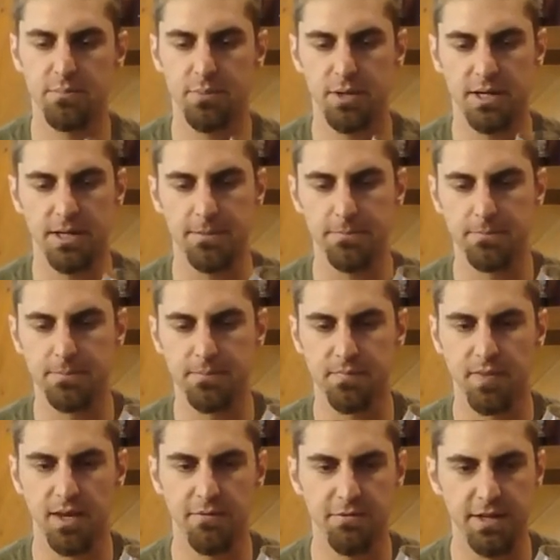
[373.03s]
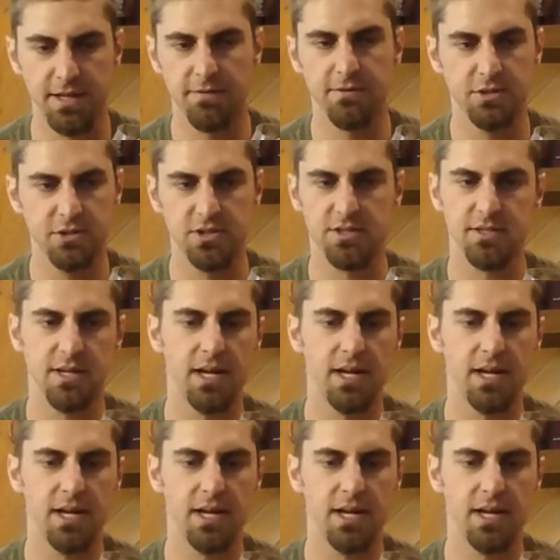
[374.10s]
but if you think of it as just an